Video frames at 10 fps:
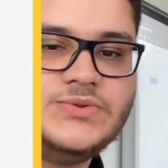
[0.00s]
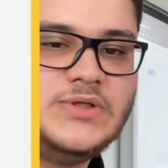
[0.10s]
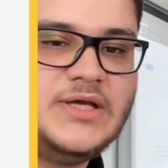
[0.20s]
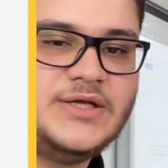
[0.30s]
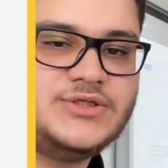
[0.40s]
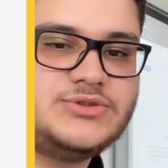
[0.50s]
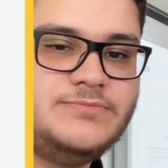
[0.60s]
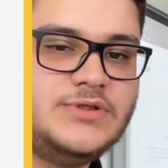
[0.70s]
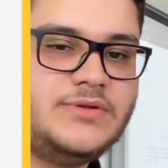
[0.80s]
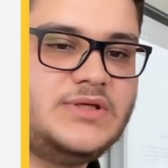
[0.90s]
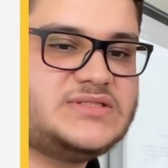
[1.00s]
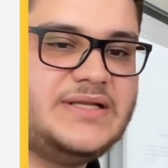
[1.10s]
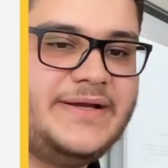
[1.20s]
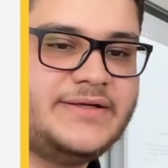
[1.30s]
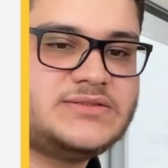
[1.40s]
lunch, meal 3
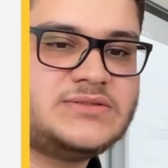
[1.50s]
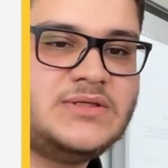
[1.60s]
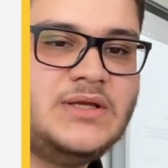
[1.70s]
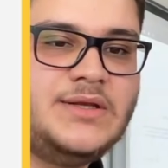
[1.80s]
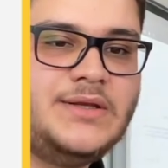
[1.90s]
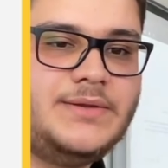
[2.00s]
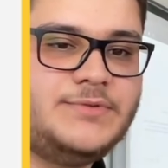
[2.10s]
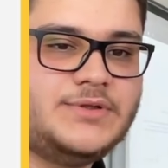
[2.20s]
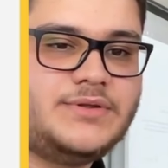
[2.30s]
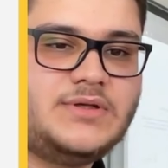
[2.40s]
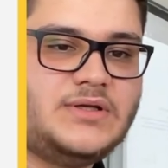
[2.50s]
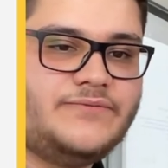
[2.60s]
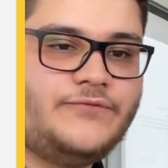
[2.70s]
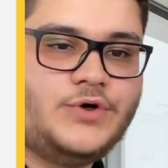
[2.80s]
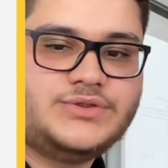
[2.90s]
snacks, meal
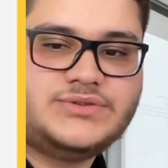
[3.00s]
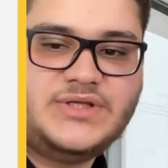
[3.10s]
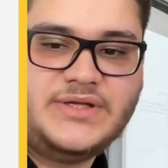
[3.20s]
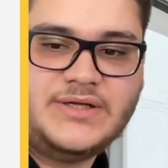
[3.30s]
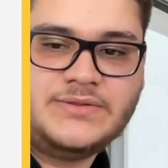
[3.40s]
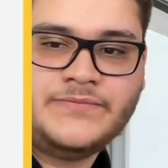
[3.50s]
4 dinner,